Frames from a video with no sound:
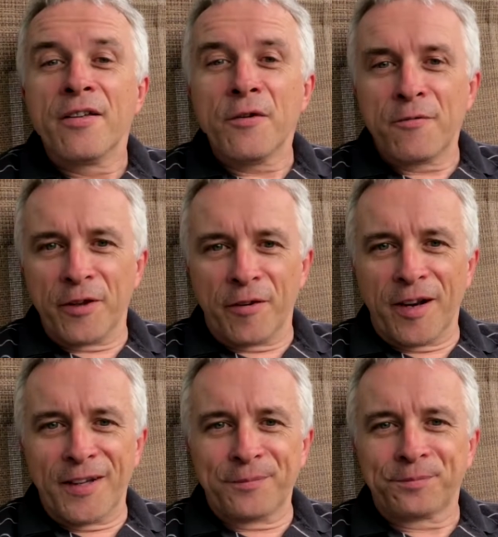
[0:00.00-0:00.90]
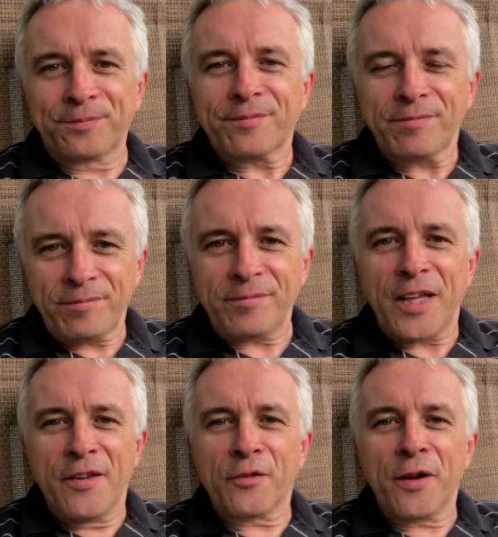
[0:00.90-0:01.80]
you'll figure it out.
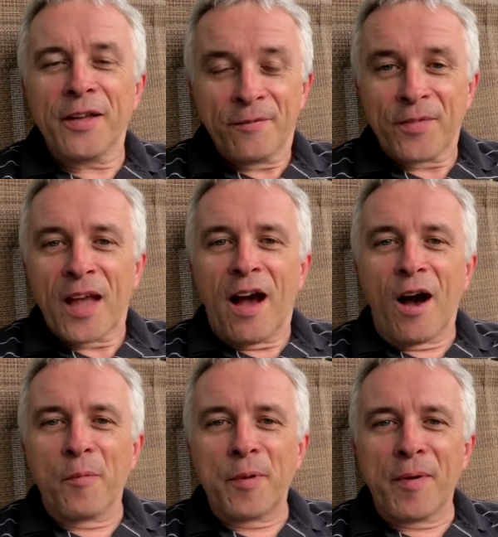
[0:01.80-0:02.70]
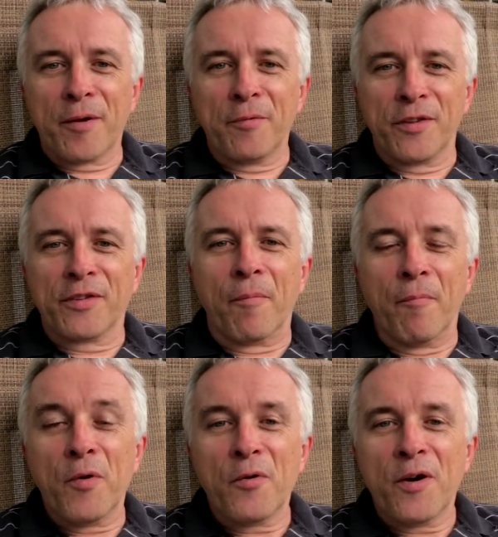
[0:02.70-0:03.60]
It's great. I'll be back with some
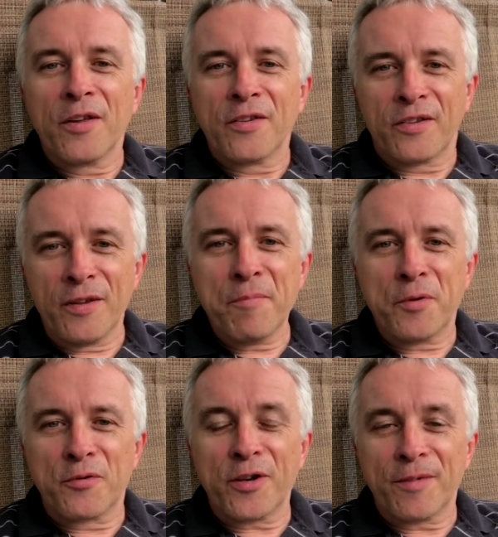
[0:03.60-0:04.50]
more simple